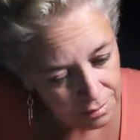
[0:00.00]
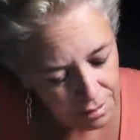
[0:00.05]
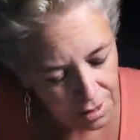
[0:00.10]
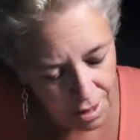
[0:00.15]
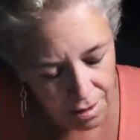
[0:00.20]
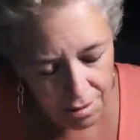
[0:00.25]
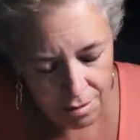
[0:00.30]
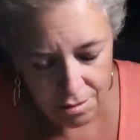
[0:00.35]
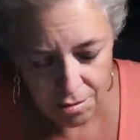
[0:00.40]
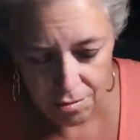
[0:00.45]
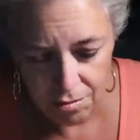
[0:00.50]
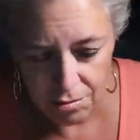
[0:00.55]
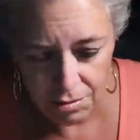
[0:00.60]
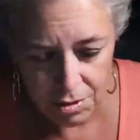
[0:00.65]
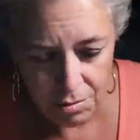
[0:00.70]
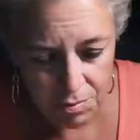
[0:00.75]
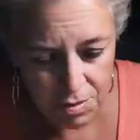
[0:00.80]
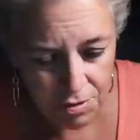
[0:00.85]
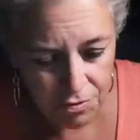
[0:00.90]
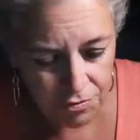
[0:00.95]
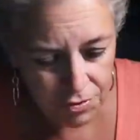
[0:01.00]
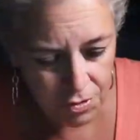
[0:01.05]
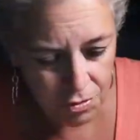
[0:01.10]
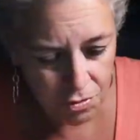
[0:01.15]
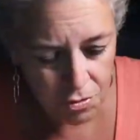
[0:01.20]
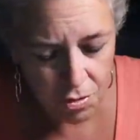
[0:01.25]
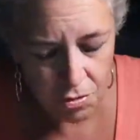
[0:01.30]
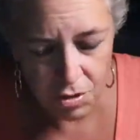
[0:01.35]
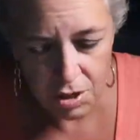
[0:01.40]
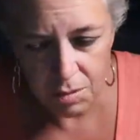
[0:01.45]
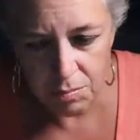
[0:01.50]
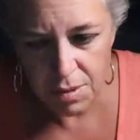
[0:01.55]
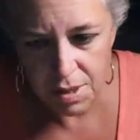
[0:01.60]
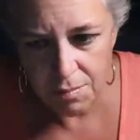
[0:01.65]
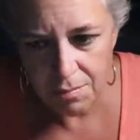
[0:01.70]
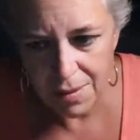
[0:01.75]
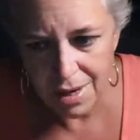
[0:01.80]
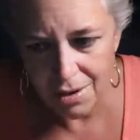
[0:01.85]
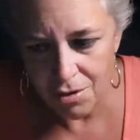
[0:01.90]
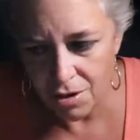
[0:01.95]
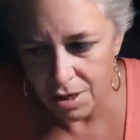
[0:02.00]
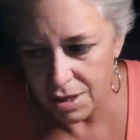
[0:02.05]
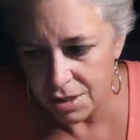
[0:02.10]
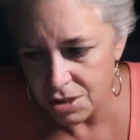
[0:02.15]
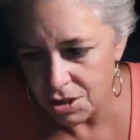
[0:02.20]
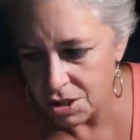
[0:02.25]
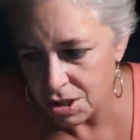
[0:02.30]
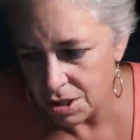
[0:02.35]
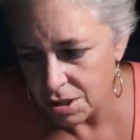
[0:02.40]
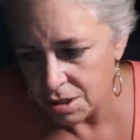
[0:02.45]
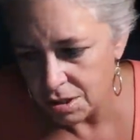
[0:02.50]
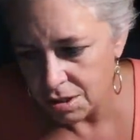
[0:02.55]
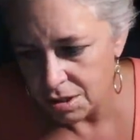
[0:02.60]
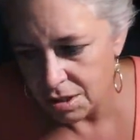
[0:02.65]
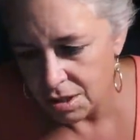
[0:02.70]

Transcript: I don't know, could be a funeral, could be a marriage.